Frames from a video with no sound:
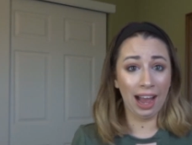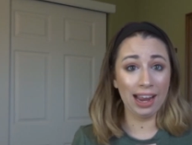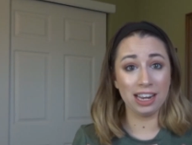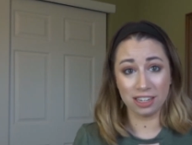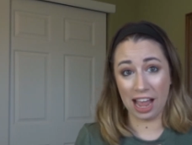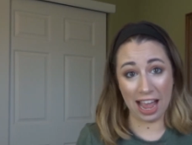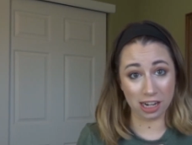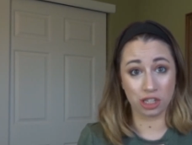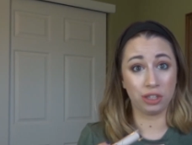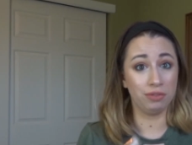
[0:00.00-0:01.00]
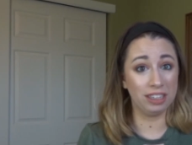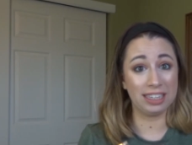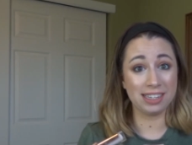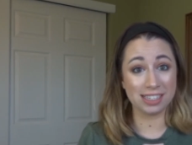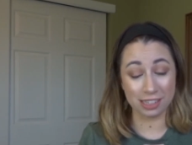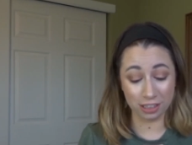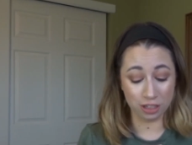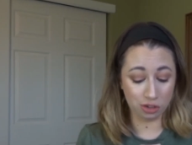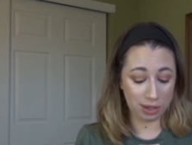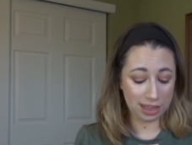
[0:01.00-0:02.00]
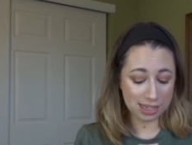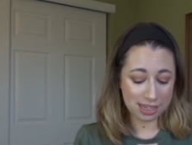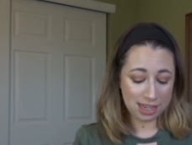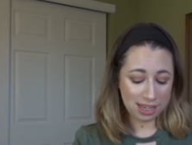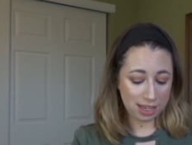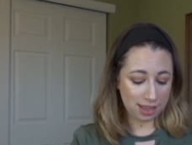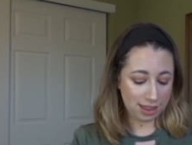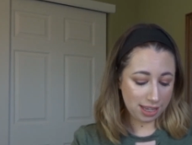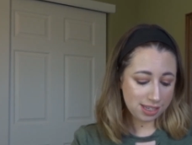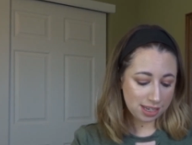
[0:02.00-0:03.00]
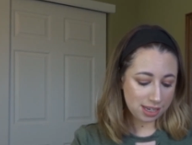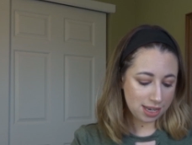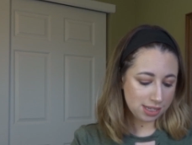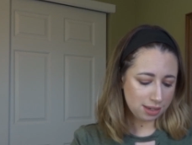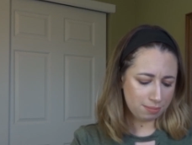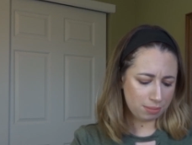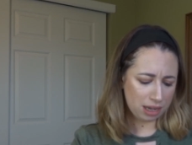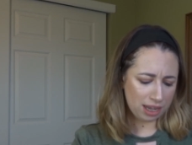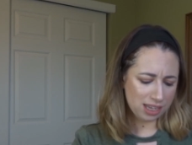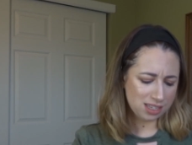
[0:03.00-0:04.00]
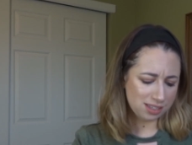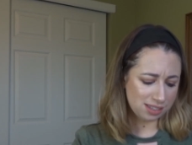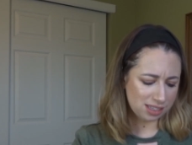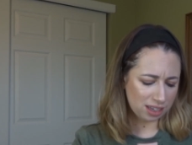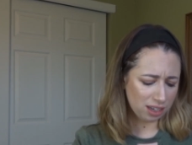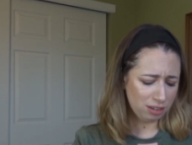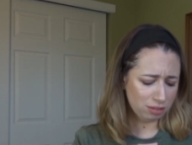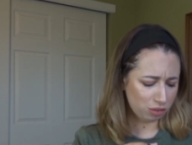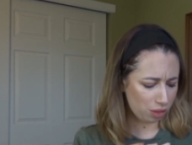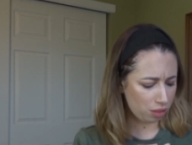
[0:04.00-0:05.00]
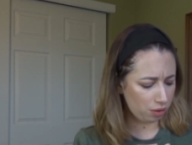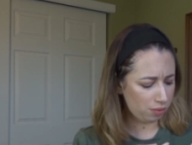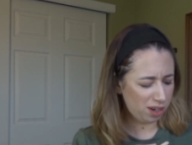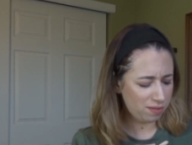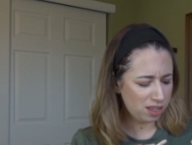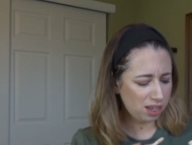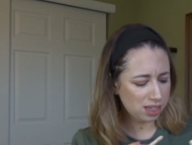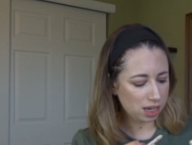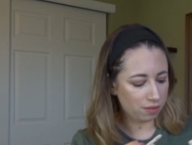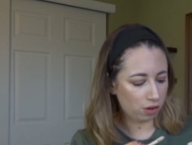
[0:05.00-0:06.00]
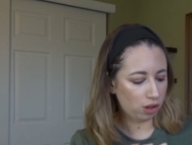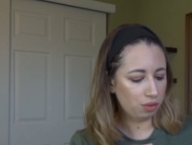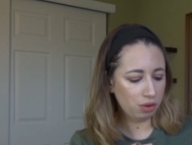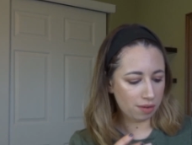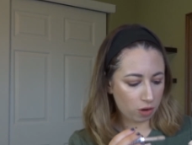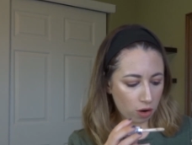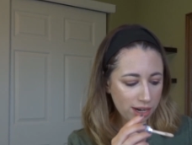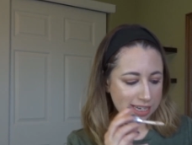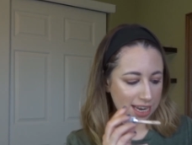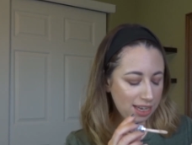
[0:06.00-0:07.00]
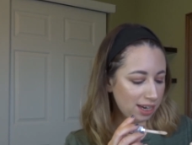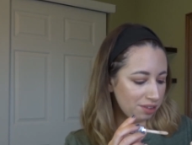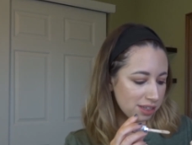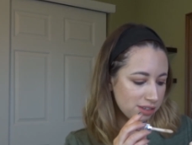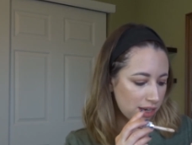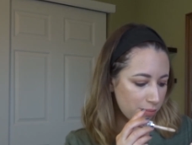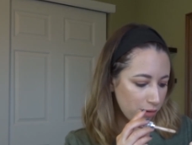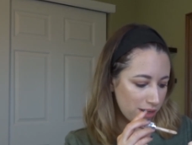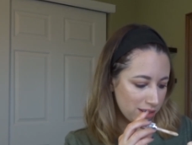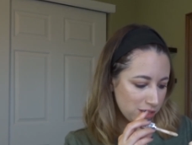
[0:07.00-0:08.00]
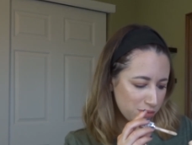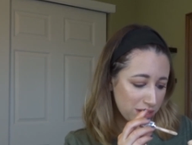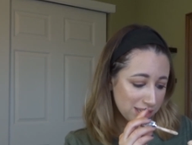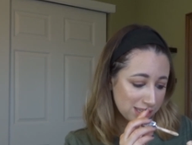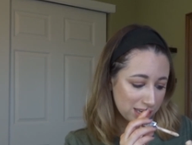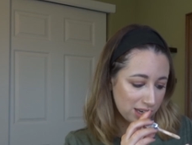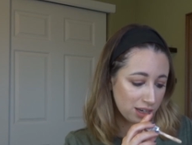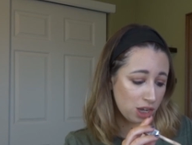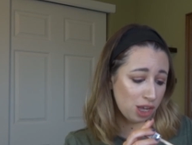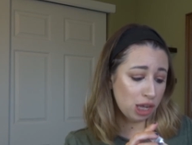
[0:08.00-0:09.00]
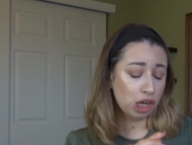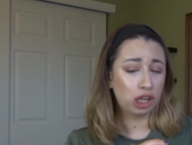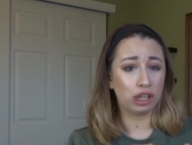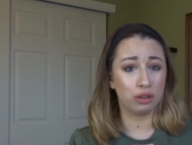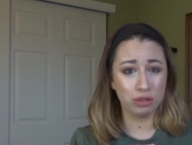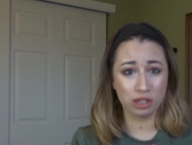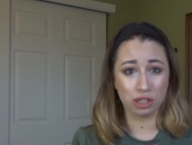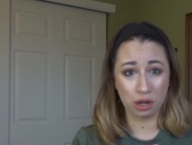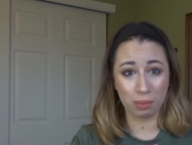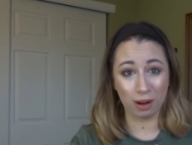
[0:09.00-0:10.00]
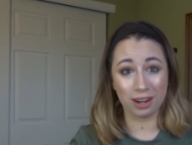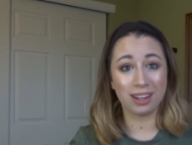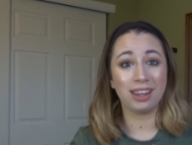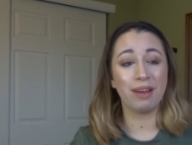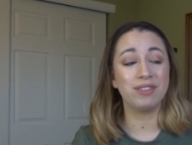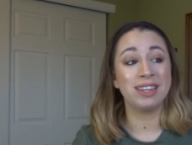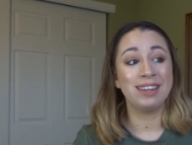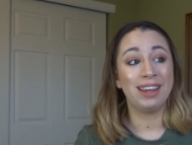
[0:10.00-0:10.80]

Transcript: I actually really still enjoy this. This is my second or third one of these I've gone through. I've already taken out the stopper and this one has like close to no product left.